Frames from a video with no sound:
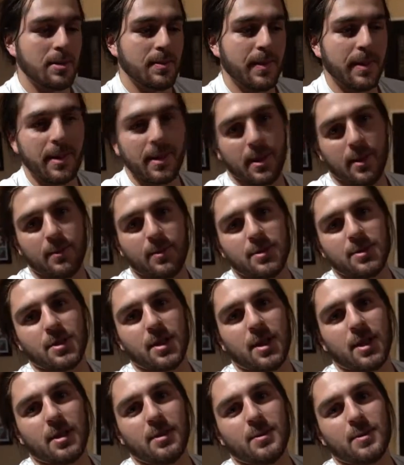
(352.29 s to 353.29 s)
spending it with
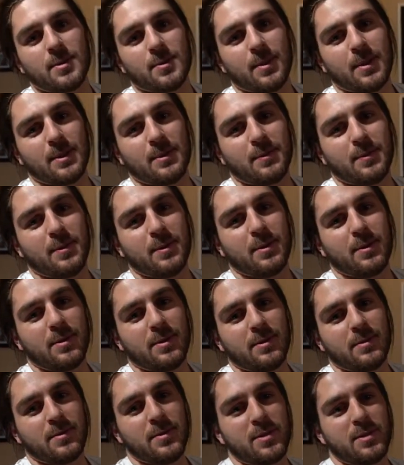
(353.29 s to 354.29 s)
Jenna was
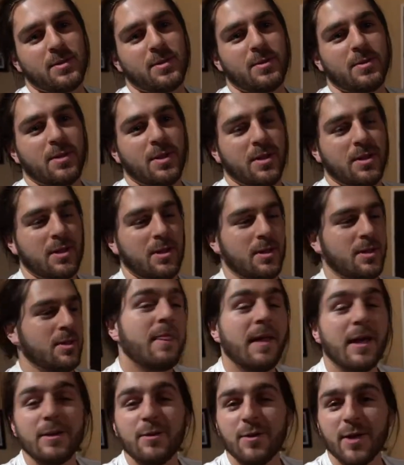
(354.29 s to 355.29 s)
wonderful. I'm just so lucky.
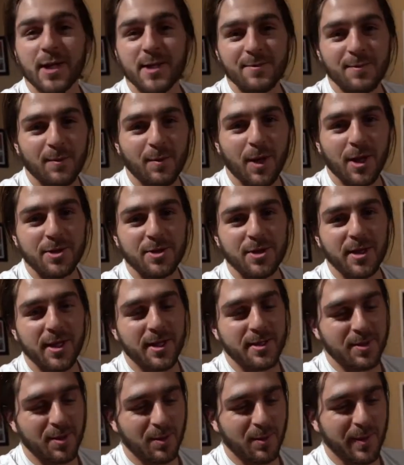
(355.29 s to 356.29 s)
Thank you guys for watching,
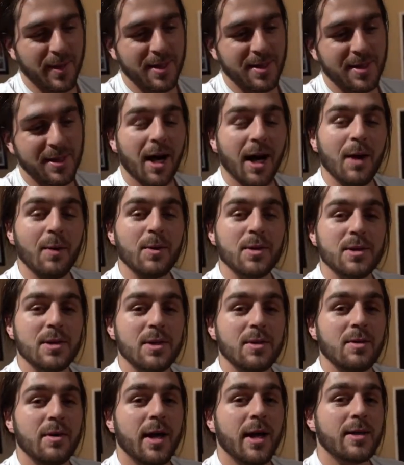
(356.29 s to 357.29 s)
as always. I will see
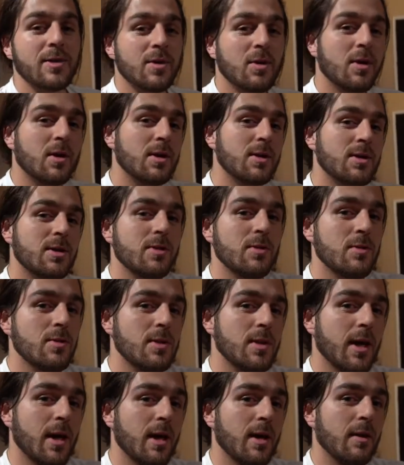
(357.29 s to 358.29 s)
you guys on
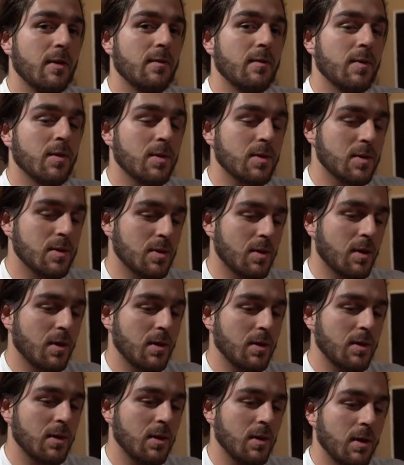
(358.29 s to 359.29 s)
Tuesday for the
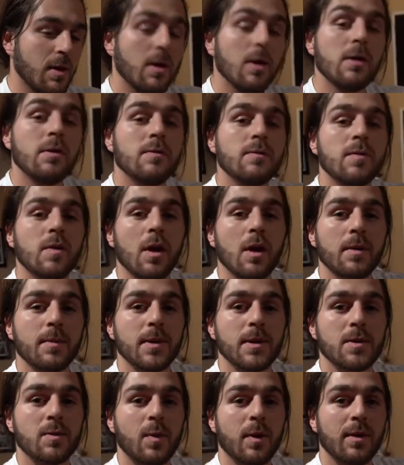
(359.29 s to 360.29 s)
start of
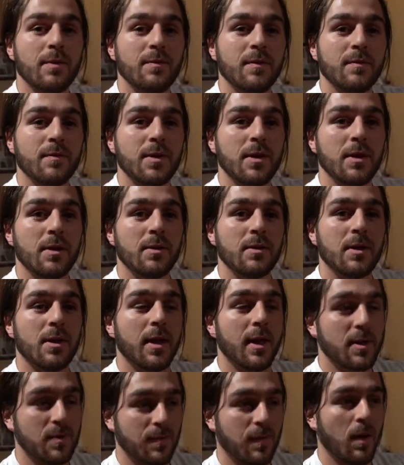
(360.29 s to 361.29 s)
Vlogmas 2015. The
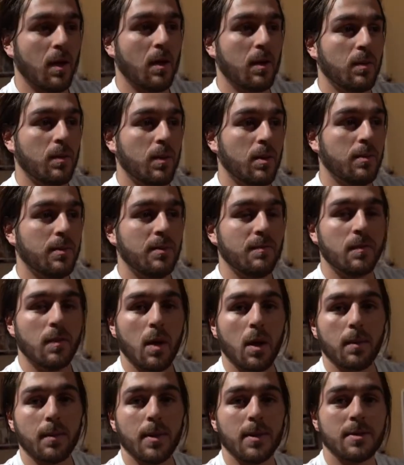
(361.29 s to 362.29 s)
next vlog will be
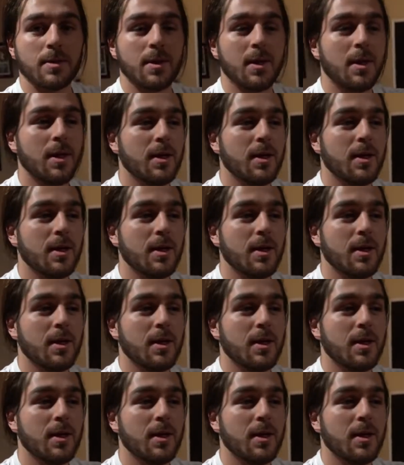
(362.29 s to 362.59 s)
Vlogmas,